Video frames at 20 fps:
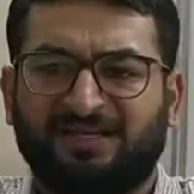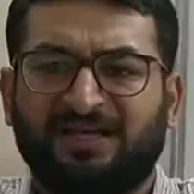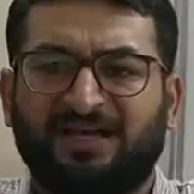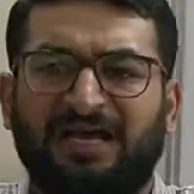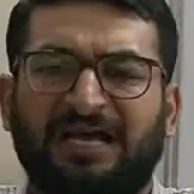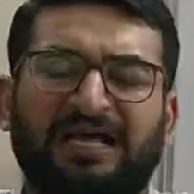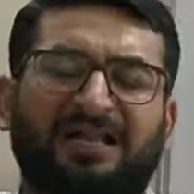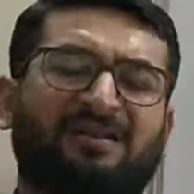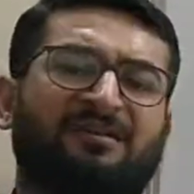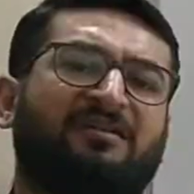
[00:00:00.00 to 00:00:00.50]

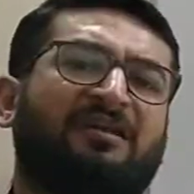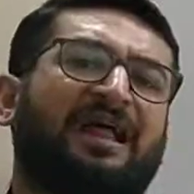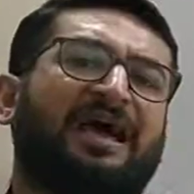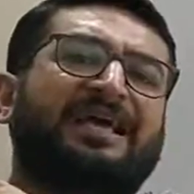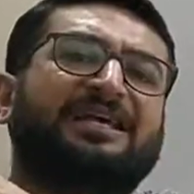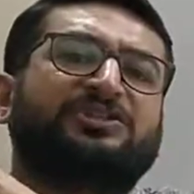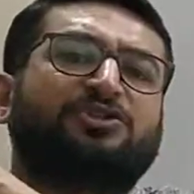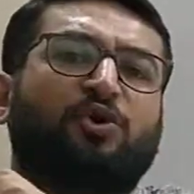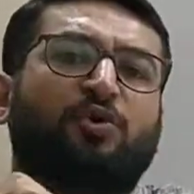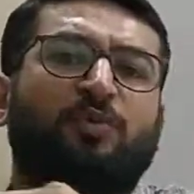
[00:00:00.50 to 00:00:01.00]
and lies
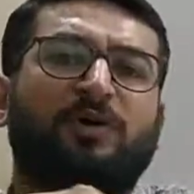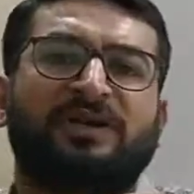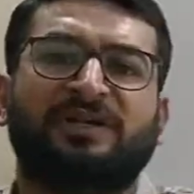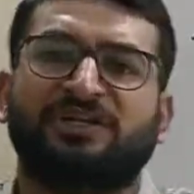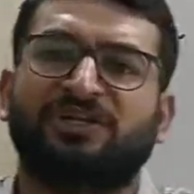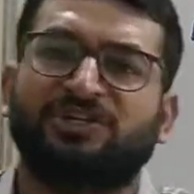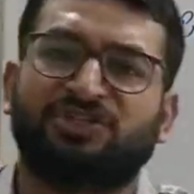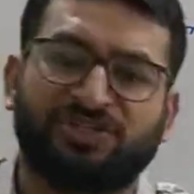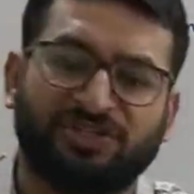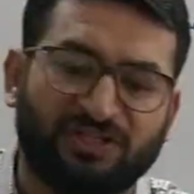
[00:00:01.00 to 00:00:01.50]
over each
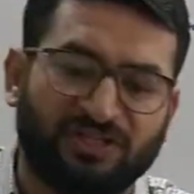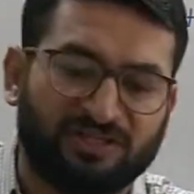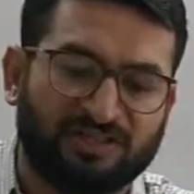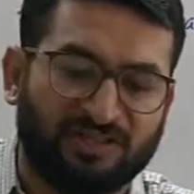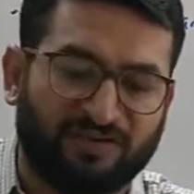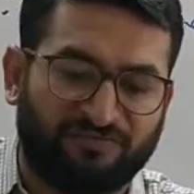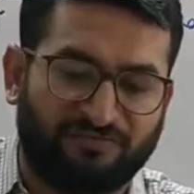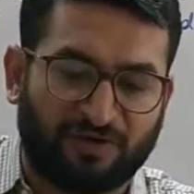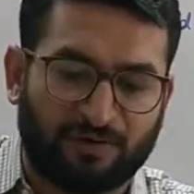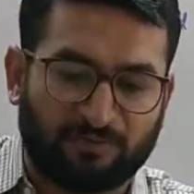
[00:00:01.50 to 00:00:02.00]
other in the
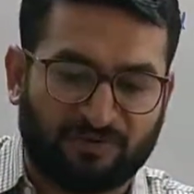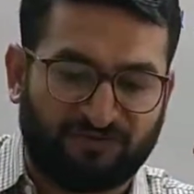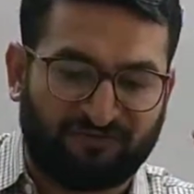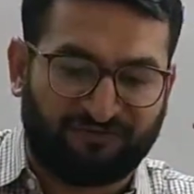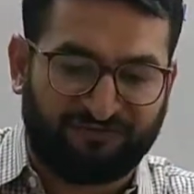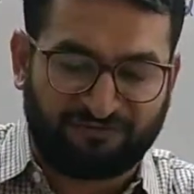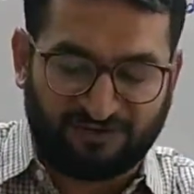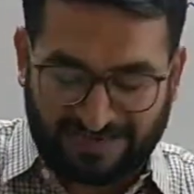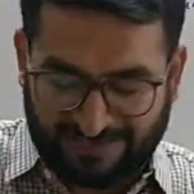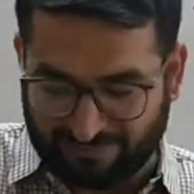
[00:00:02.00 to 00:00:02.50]
form of
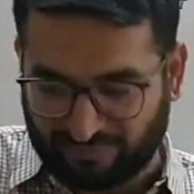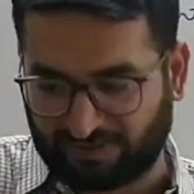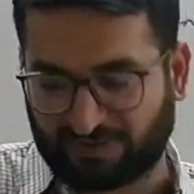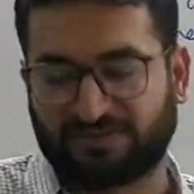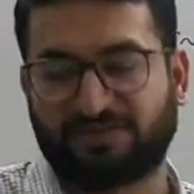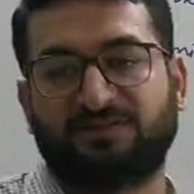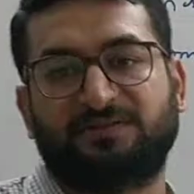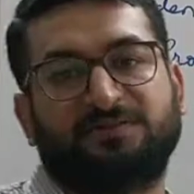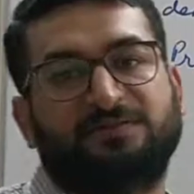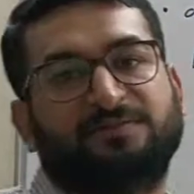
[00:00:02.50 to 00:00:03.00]

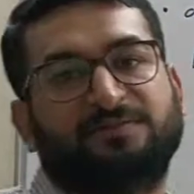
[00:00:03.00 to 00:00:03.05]
fibers.